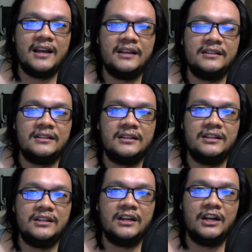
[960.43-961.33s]
has
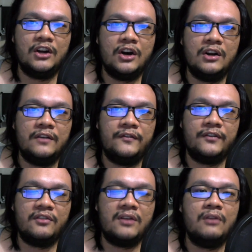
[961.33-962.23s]
a lot
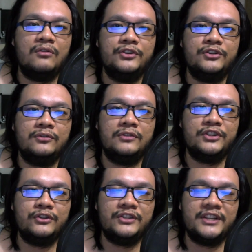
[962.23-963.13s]
of crowd
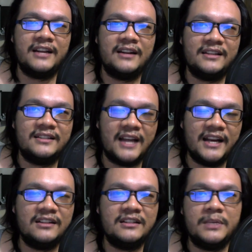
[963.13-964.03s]
control. So she can like
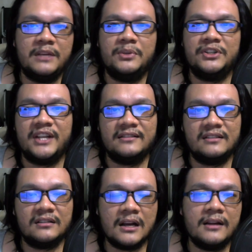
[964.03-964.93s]
silence people, she
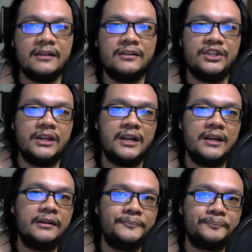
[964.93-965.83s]
can stun, she
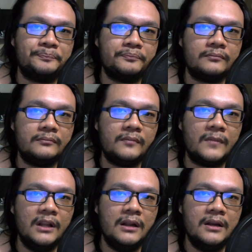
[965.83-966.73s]
can...
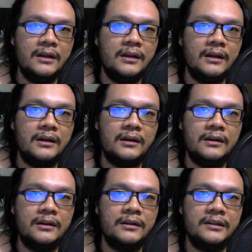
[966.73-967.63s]

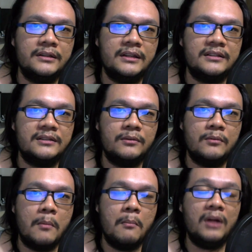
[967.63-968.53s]
there's
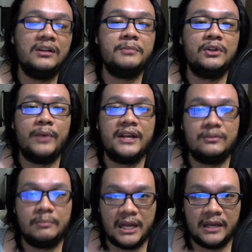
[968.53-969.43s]
multiple
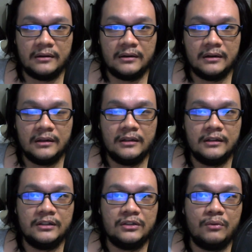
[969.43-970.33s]
ways to play her.
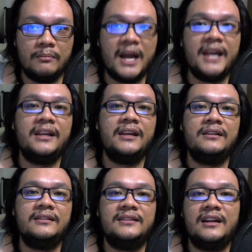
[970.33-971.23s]
So my
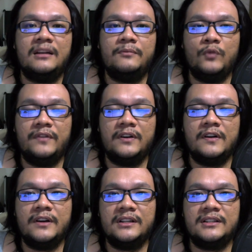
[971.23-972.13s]
gear setup with
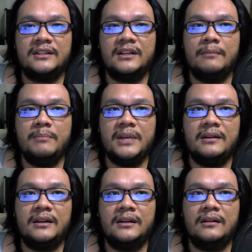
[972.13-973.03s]
her is a
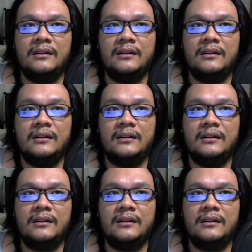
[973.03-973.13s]
bit